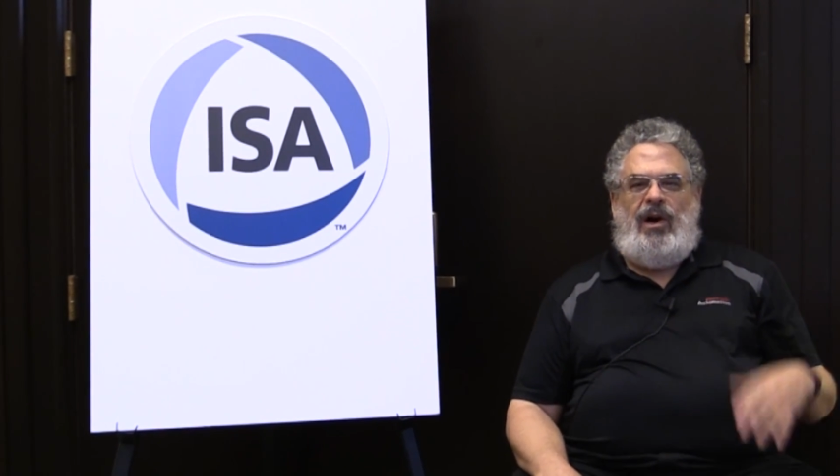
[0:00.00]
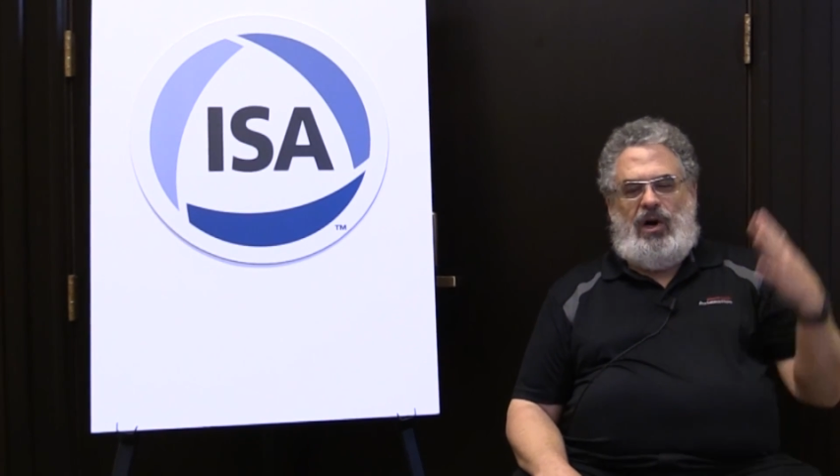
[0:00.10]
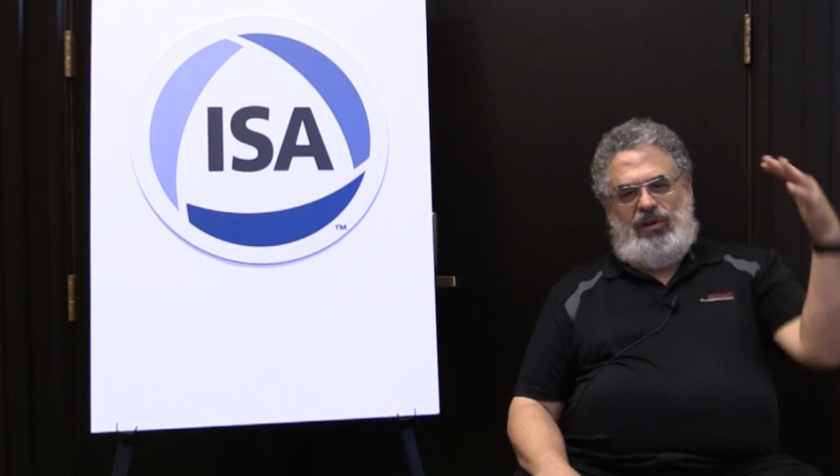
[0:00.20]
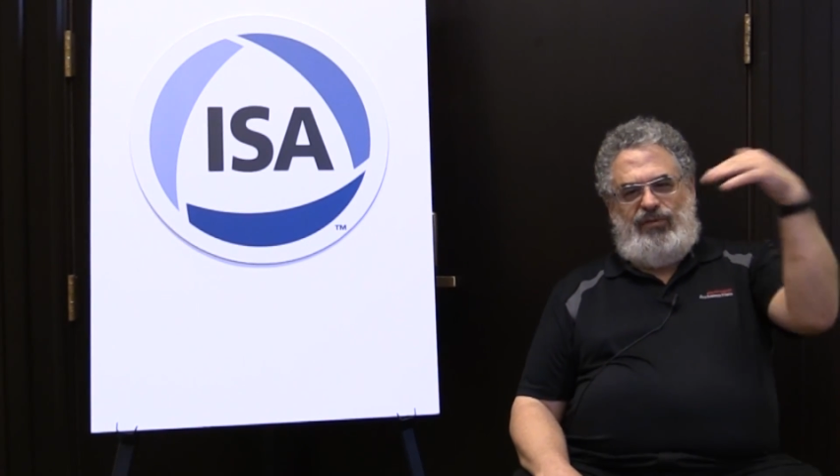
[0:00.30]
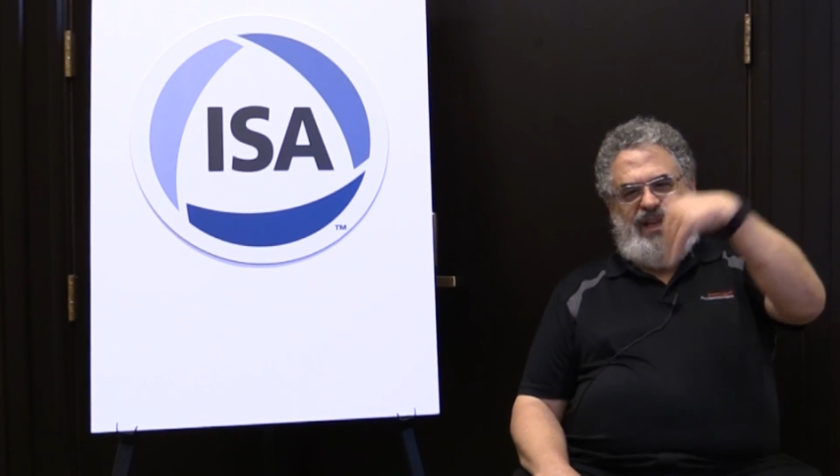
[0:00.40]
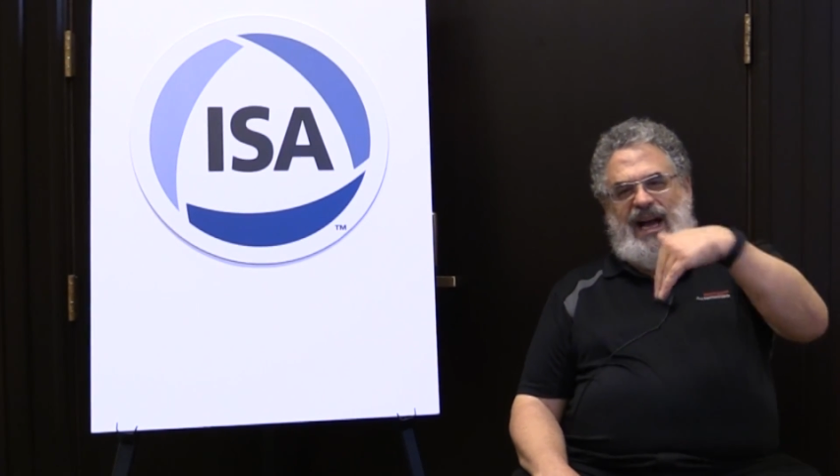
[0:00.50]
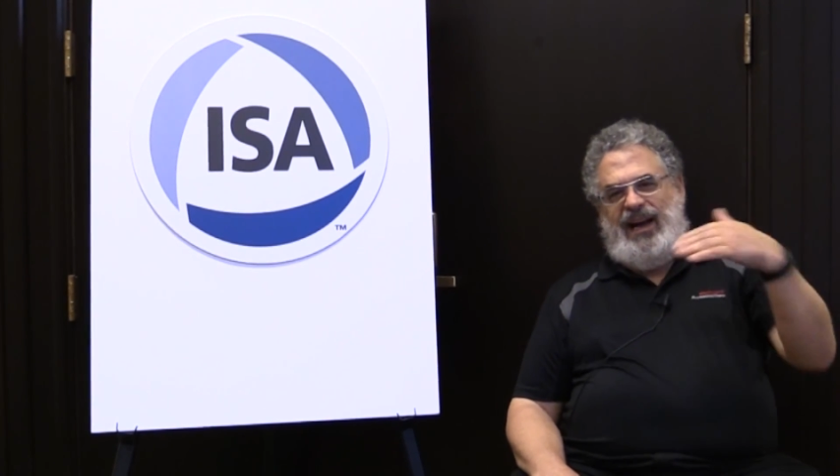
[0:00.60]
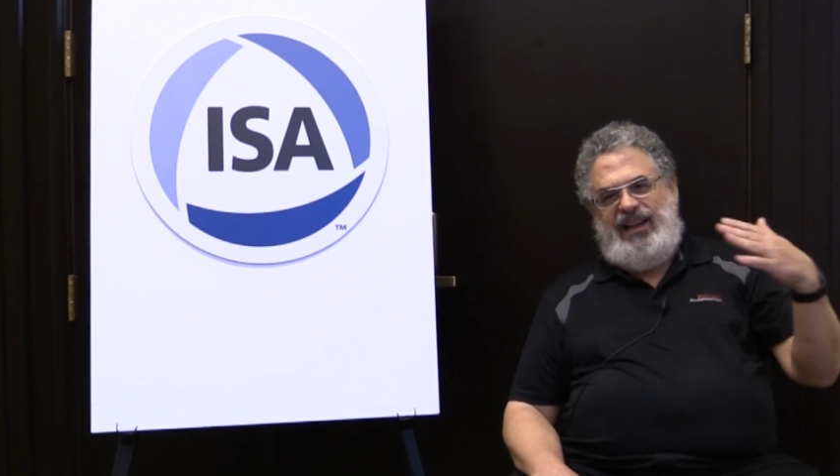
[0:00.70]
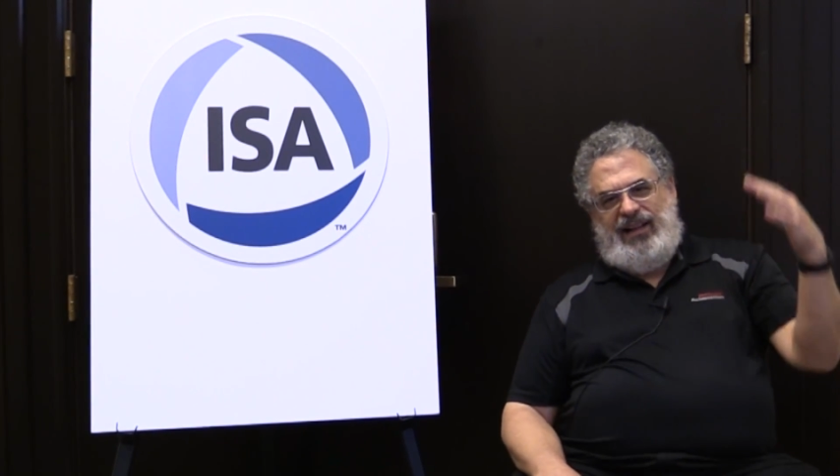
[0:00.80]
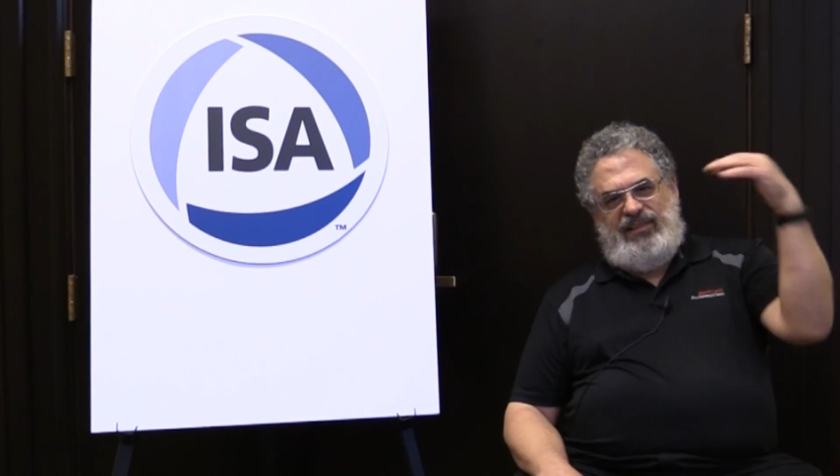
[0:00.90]
all of the
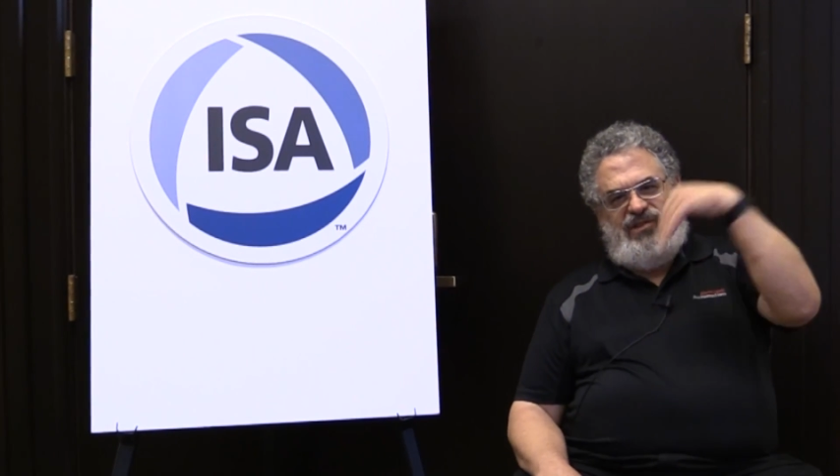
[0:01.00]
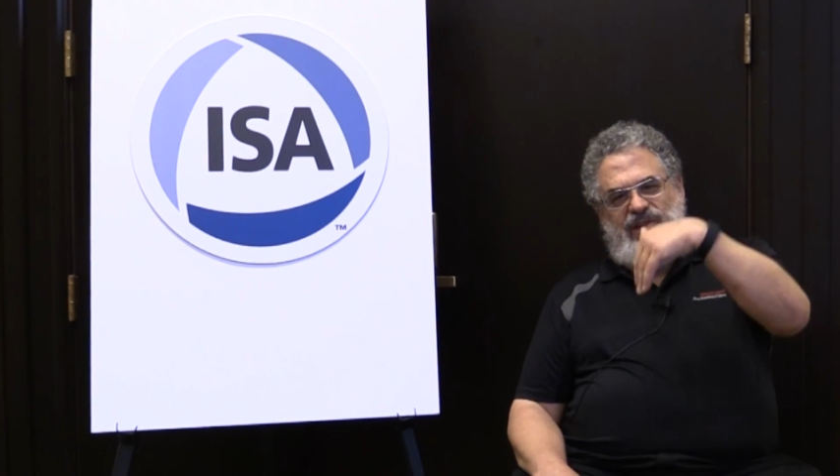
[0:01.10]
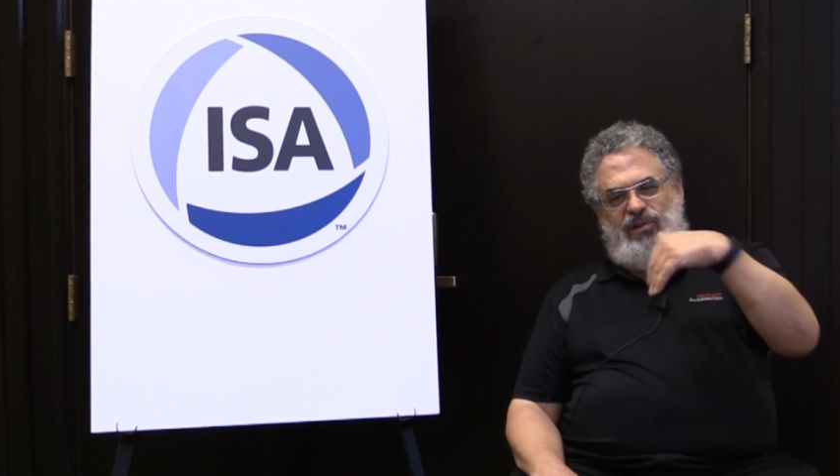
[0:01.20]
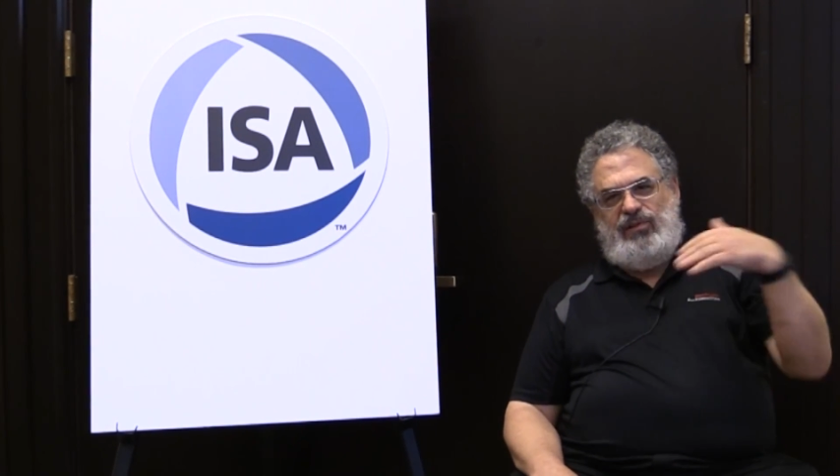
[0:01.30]
ions that